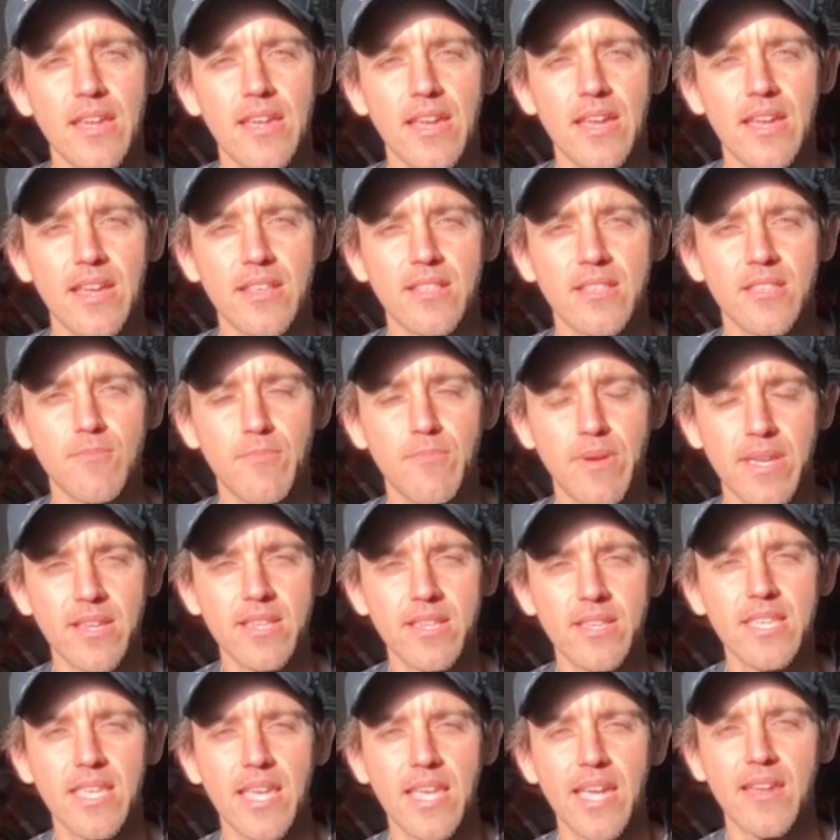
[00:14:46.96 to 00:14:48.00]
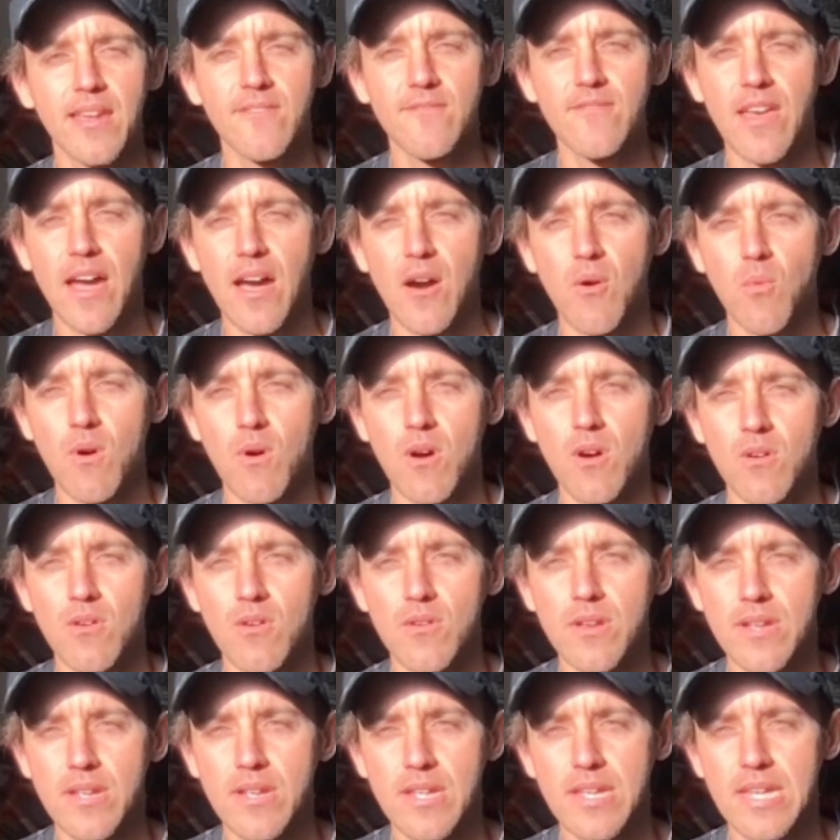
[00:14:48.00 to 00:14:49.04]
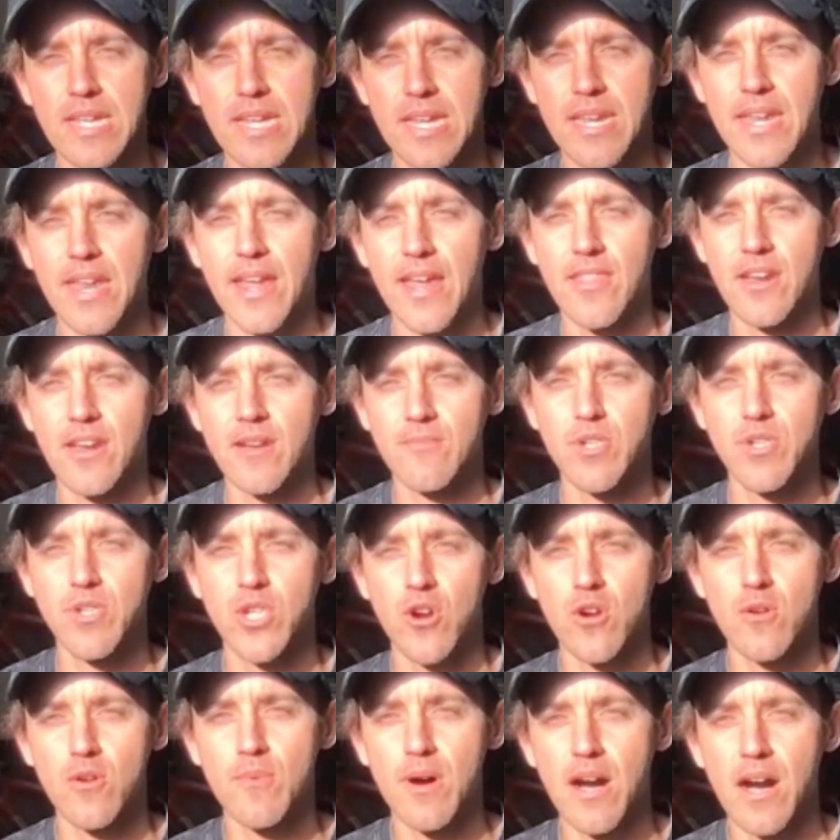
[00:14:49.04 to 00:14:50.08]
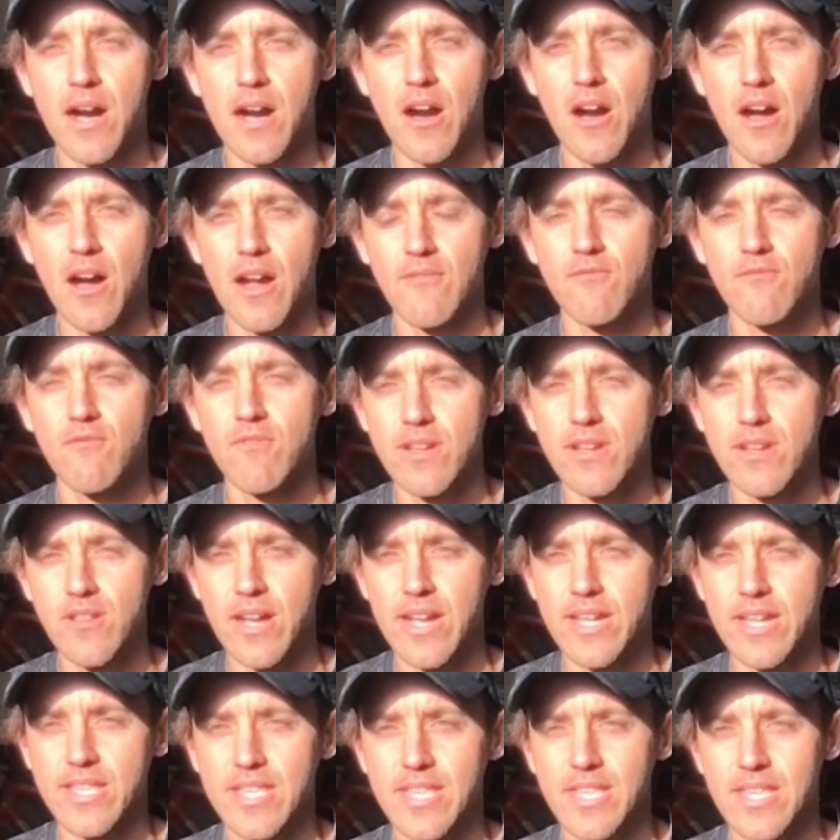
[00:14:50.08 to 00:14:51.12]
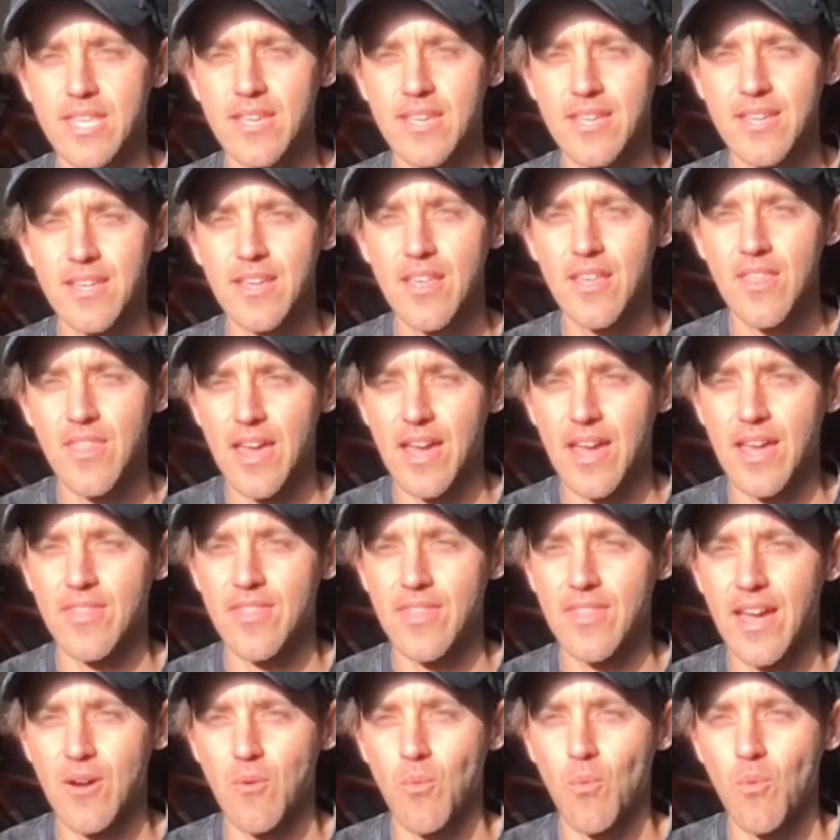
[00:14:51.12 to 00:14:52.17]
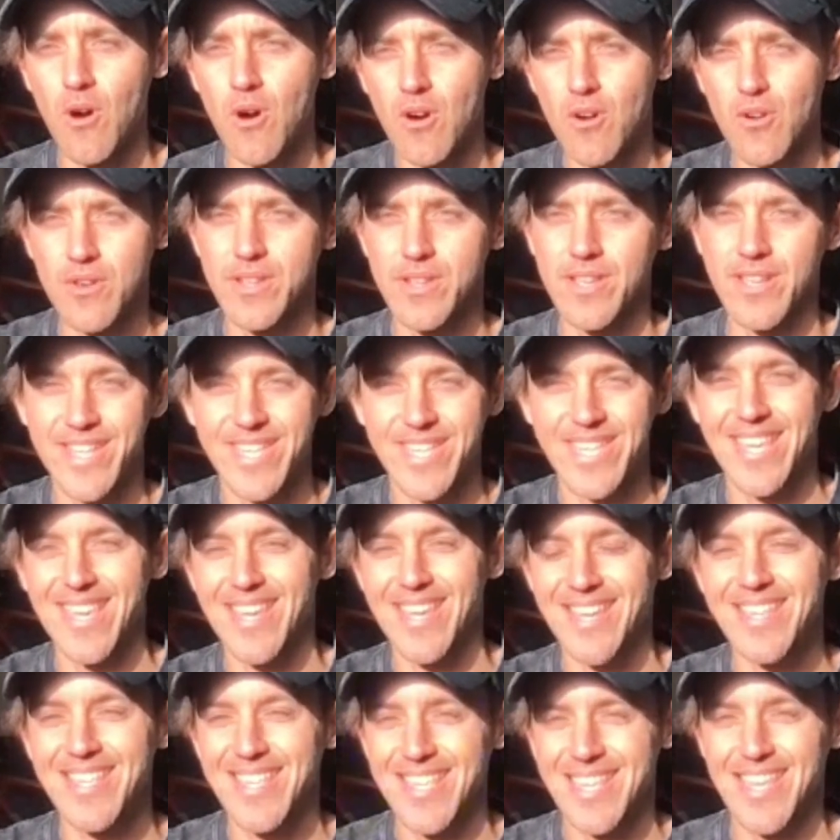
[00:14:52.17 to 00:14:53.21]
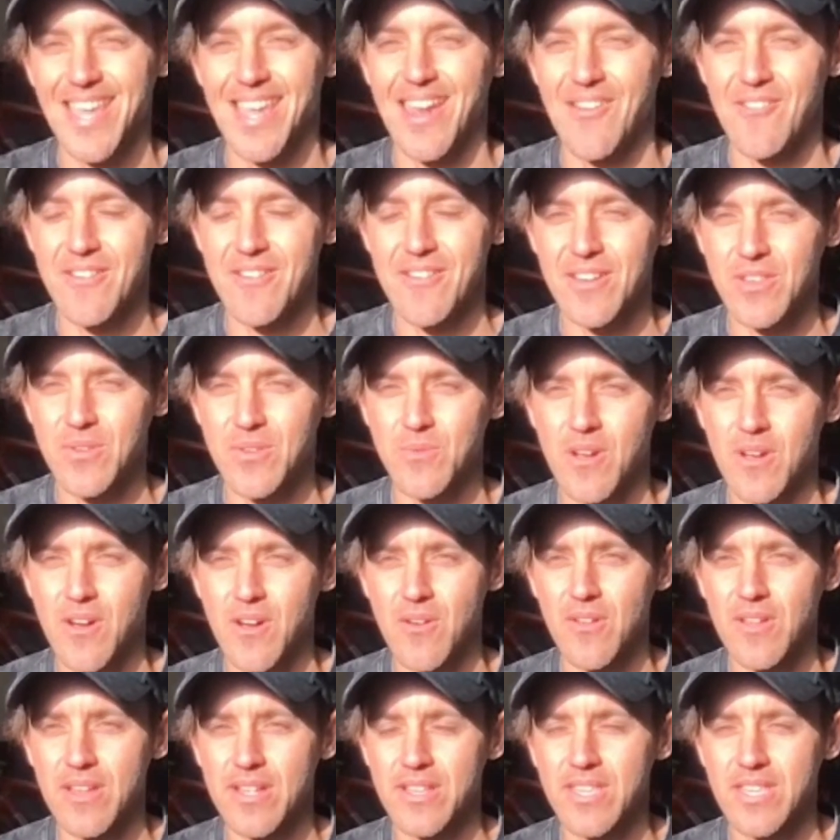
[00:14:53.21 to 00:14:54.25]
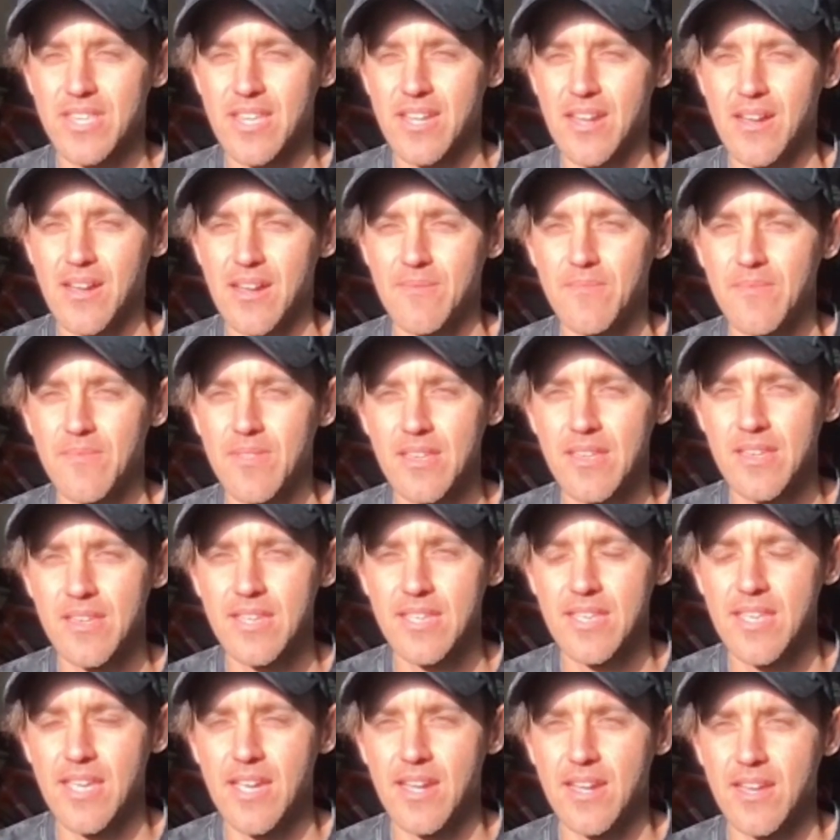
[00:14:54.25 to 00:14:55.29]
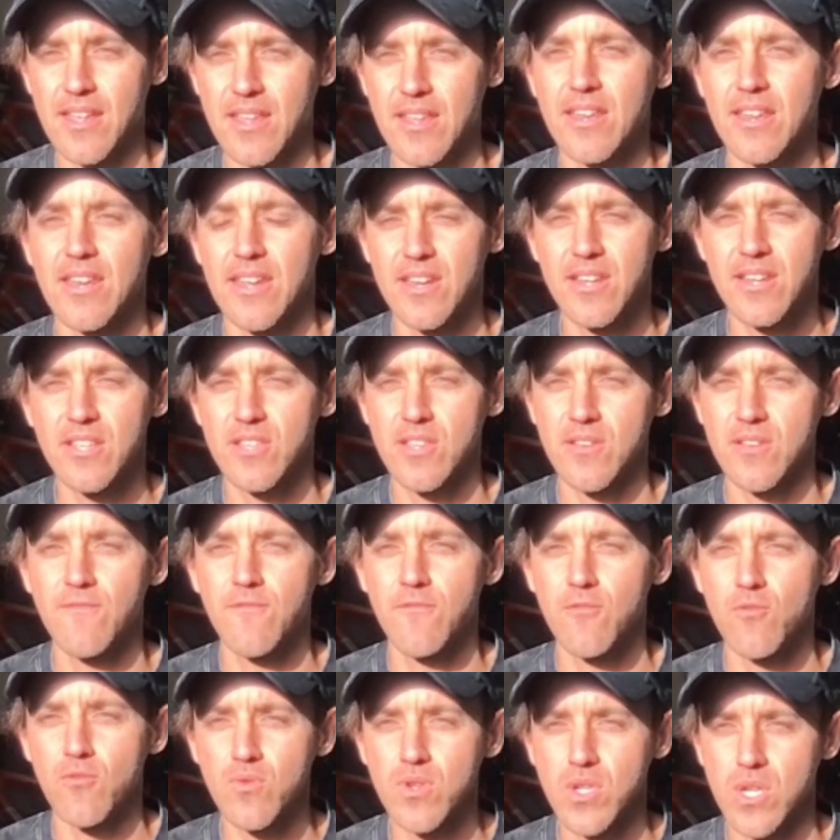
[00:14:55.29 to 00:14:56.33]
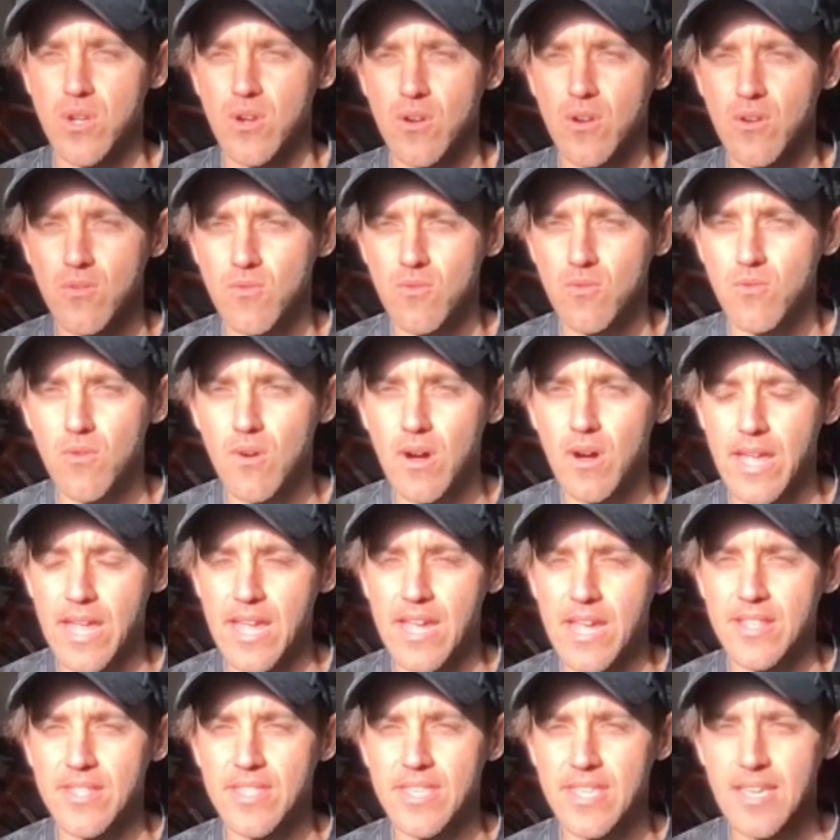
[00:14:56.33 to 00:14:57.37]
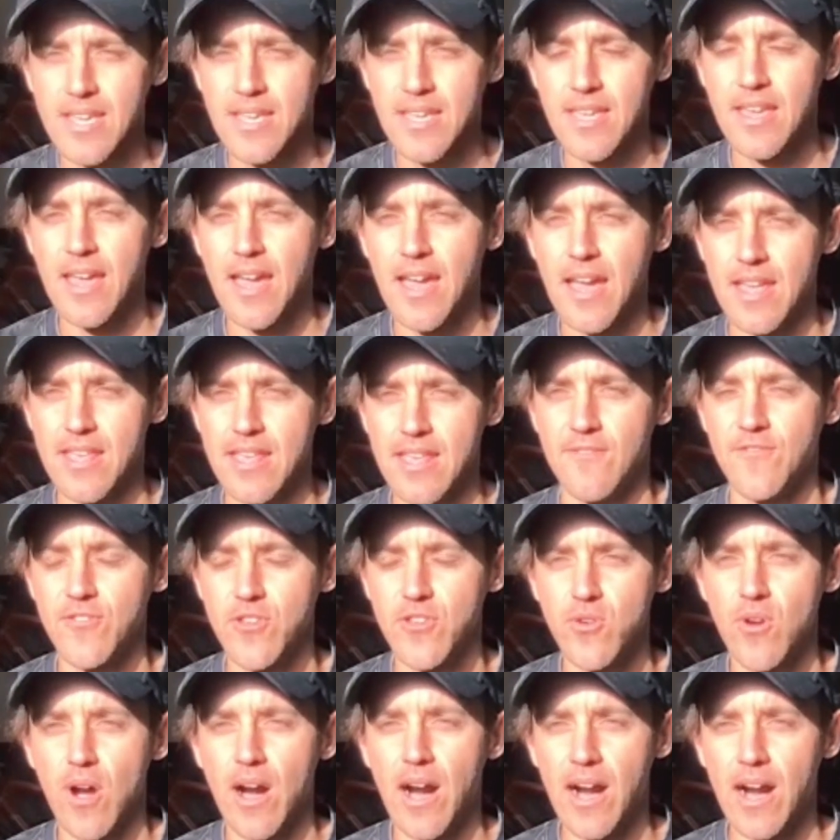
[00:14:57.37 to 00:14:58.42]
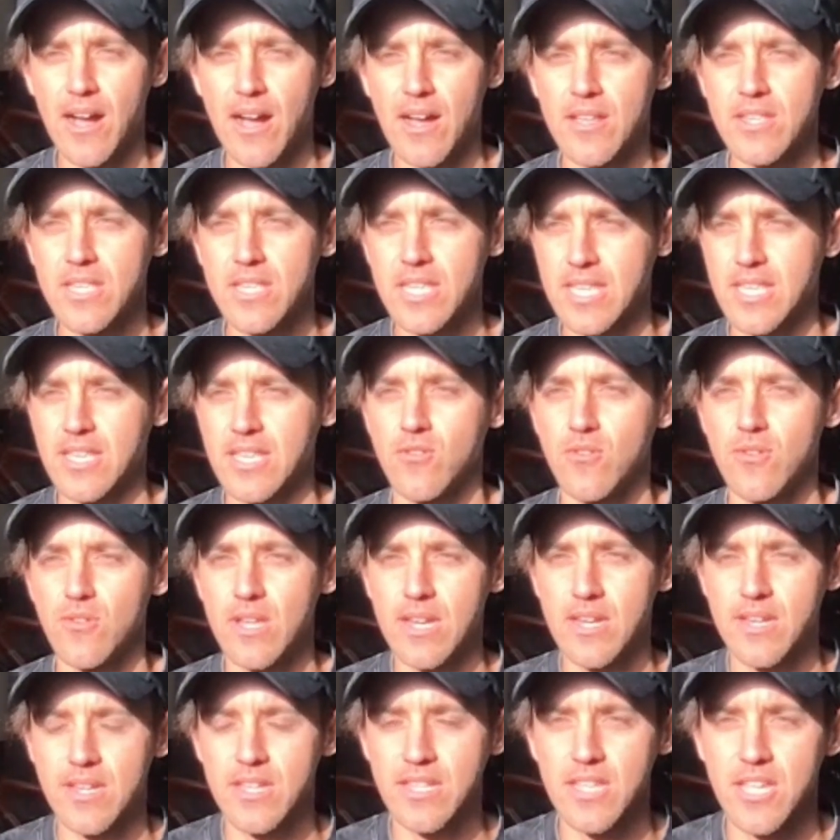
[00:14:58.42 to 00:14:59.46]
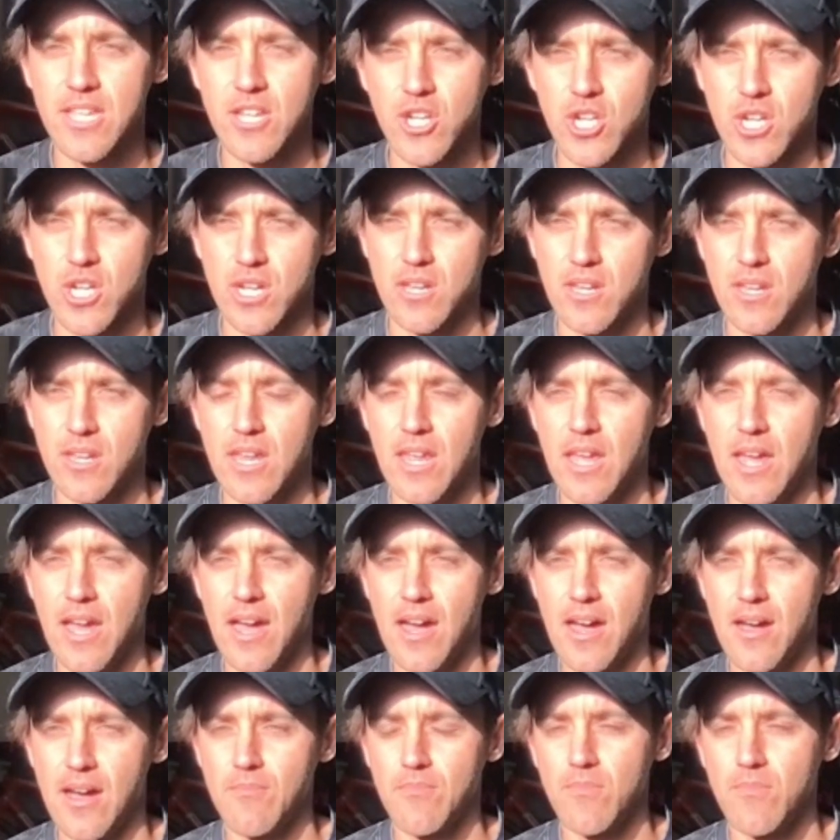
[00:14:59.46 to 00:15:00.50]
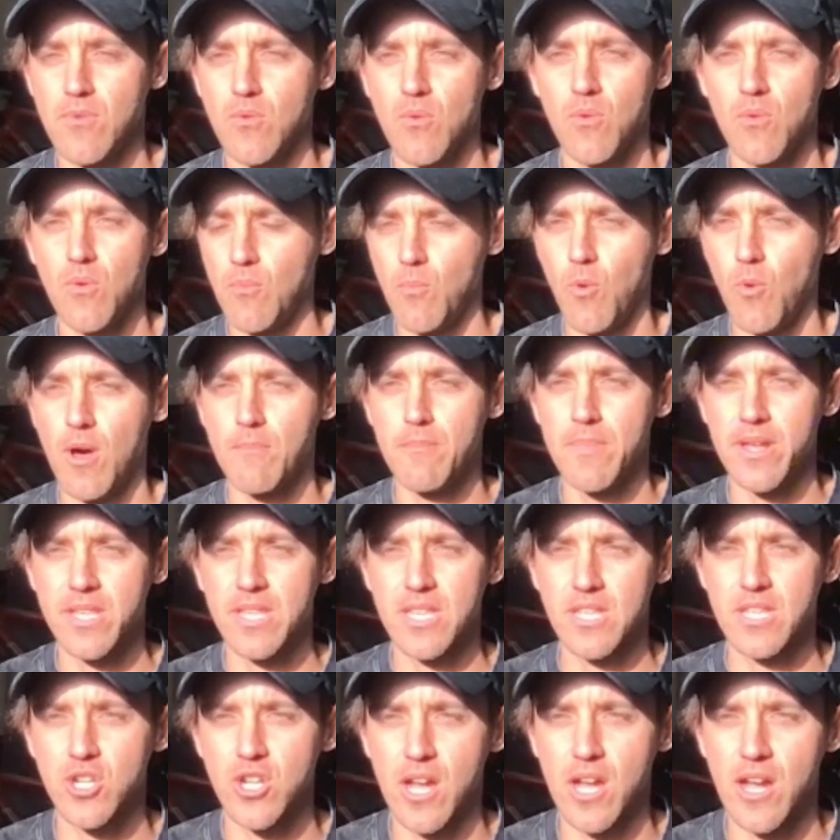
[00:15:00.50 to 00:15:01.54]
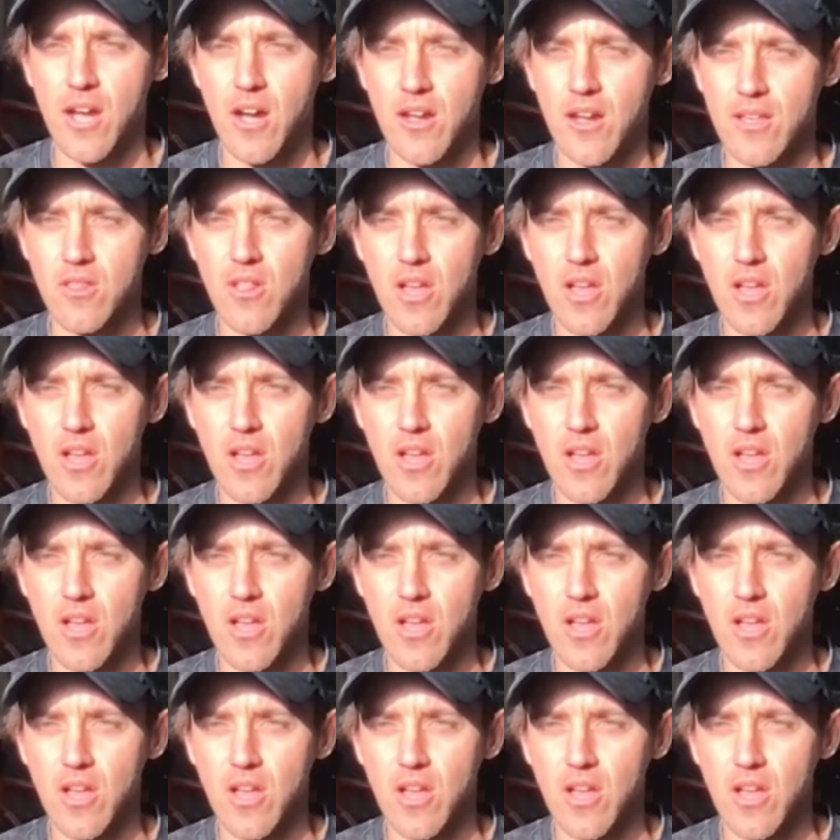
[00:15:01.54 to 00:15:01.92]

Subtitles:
and being scared of that world. Now that I'm sober, I realize that world is scary as well. It's yeah, it is a full circle. And if you are still in addiction, one message I'd